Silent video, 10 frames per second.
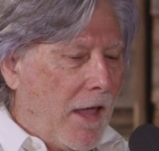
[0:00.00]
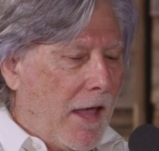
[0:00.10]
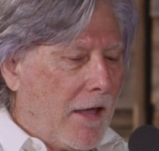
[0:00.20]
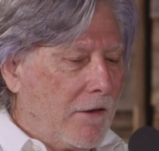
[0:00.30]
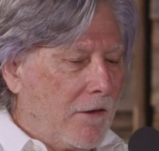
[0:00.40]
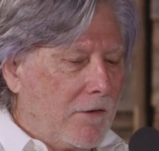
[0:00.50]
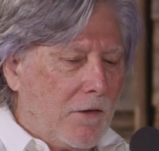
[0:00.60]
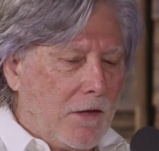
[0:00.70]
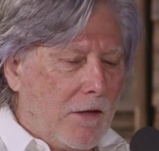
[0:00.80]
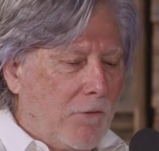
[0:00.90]
and
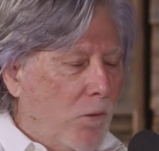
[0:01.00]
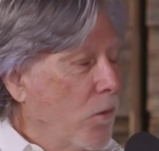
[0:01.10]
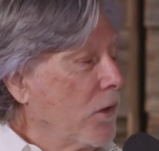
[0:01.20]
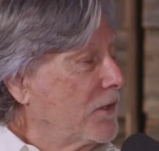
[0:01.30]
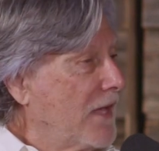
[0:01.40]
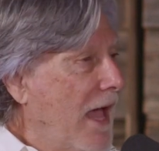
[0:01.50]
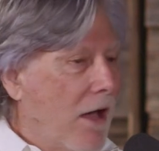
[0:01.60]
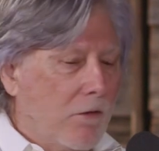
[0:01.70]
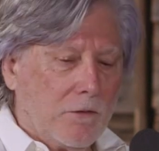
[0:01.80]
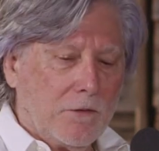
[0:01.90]
if it works
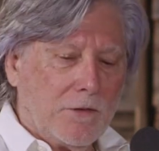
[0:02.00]
out,